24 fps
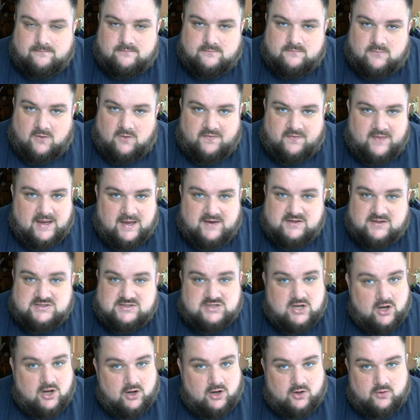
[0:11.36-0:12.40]
I think there's
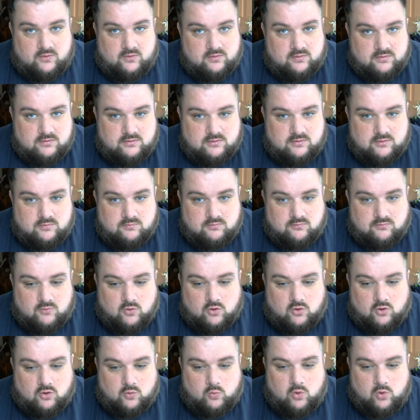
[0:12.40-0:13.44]
no
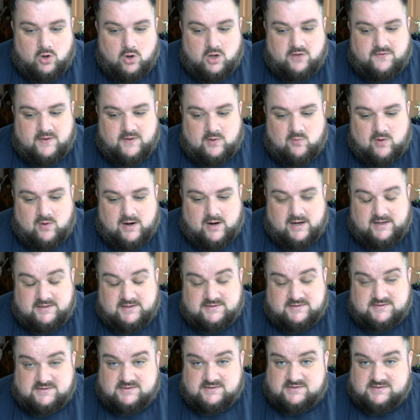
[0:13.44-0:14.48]
more worthy way
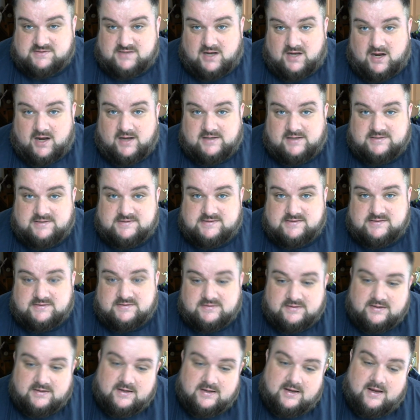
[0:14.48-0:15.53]
to start
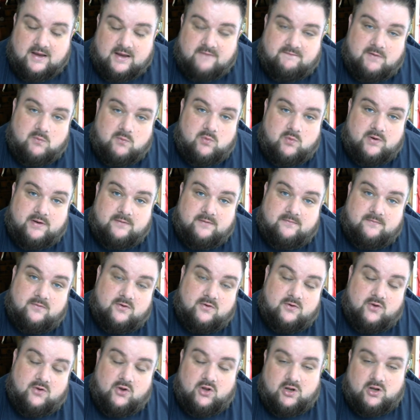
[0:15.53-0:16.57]
than when
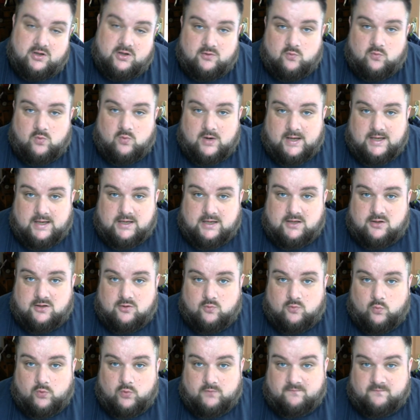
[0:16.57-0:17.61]
early in the week
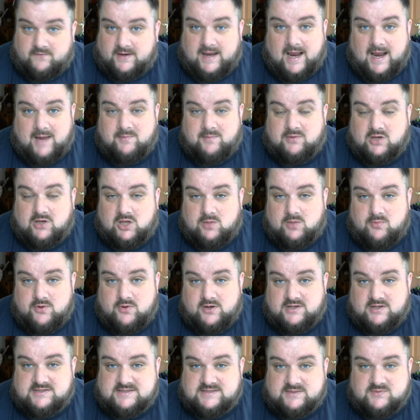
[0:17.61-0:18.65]
the gaming
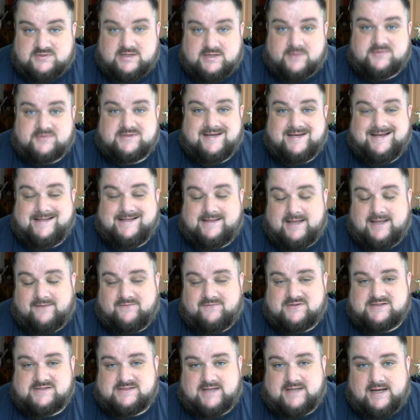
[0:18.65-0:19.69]
community was absolutely
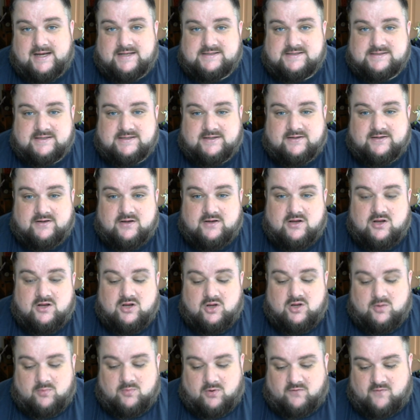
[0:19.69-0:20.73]
devastated
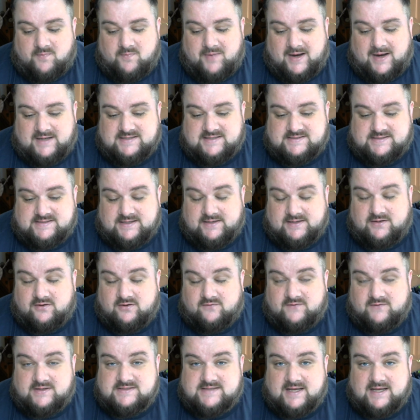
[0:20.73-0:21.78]
by the passing
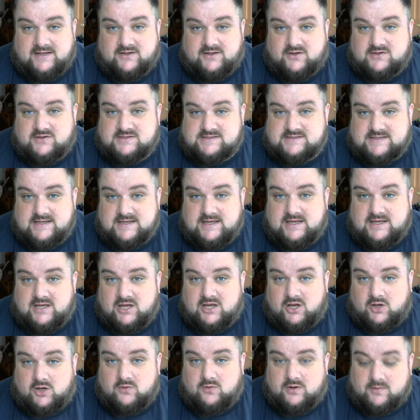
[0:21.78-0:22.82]
of Nintendo
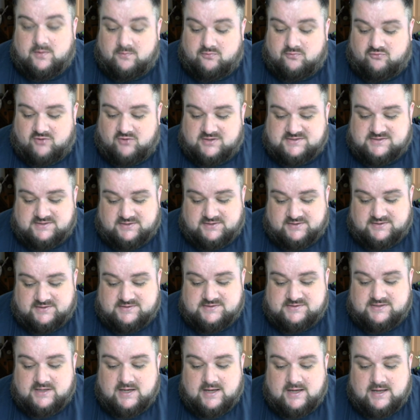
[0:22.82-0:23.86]
CEO and President
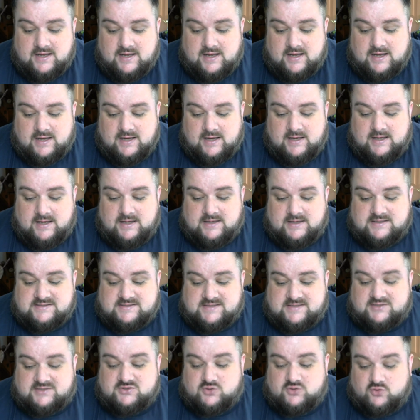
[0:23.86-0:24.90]

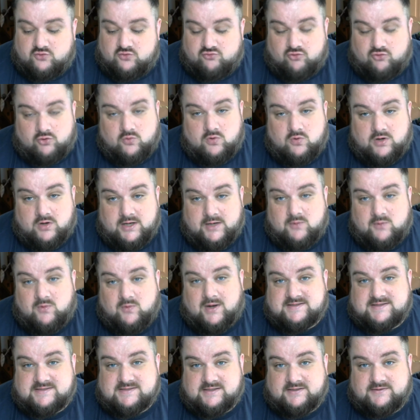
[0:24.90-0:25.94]
Satoru
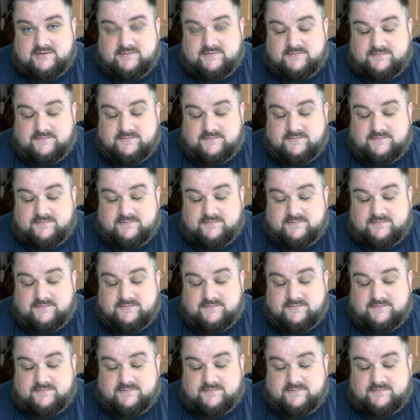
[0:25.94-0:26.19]
Iwata.